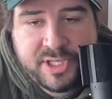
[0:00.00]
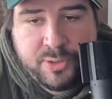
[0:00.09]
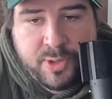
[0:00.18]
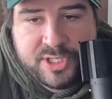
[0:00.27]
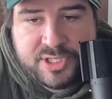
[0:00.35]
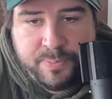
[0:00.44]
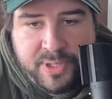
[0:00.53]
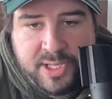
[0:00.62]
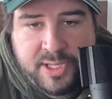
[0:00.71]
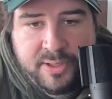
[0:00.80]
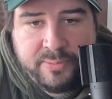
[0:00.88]
wants to
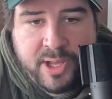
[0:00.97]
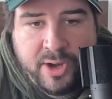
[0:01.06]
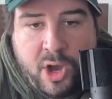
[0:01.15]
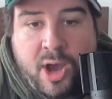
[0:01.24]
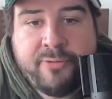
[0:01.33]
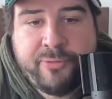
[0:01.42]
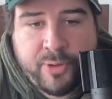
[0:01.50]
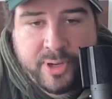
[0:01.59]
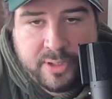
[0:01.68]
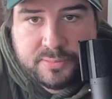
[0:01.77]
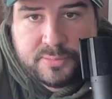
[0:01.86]
be an
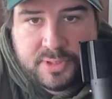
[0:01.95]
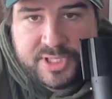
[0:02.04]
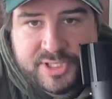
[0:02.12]
offering, let's